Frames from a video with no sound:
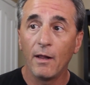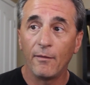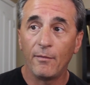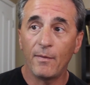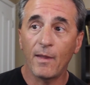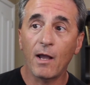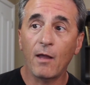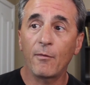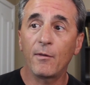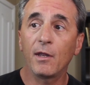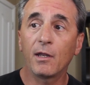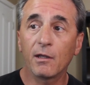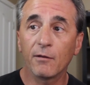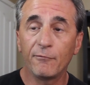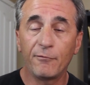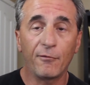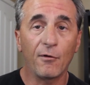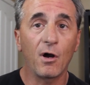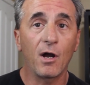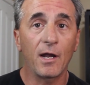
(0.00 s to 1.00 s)
now they can
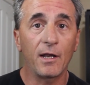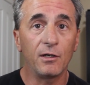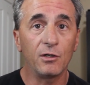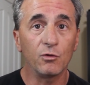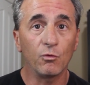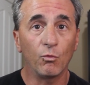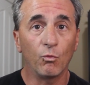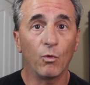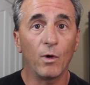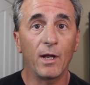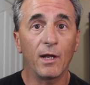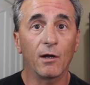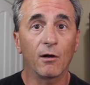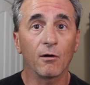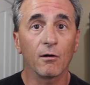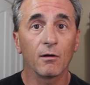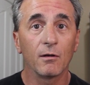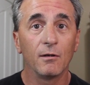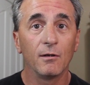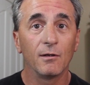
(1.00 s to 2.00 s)
find
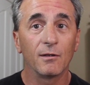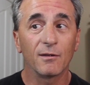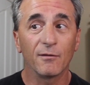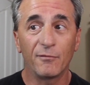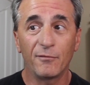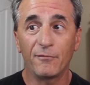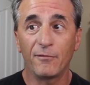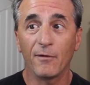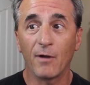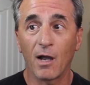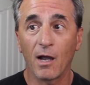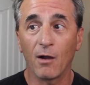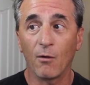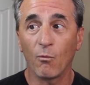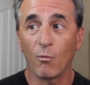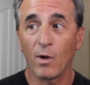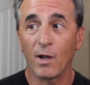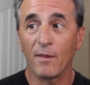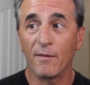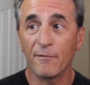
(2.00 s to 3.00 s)
where
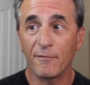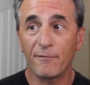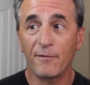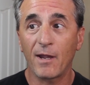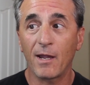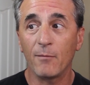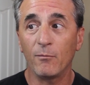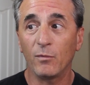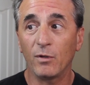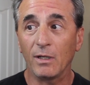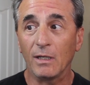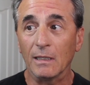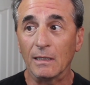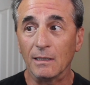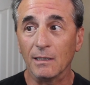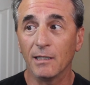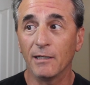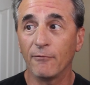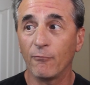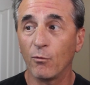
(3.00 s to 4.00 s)
the family
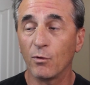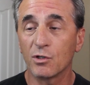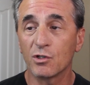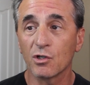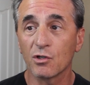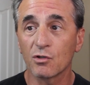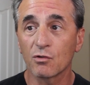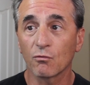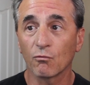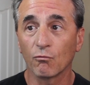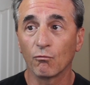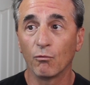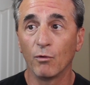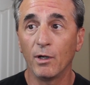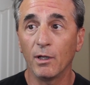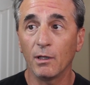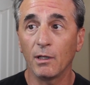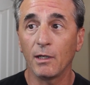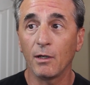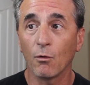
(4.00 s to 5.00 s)
live, which is
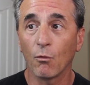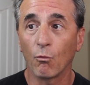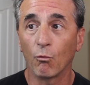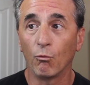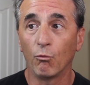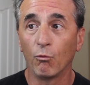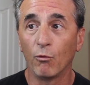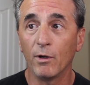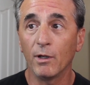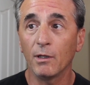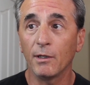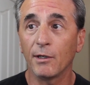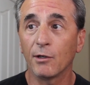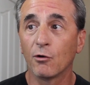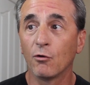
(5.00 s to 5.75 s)
really, really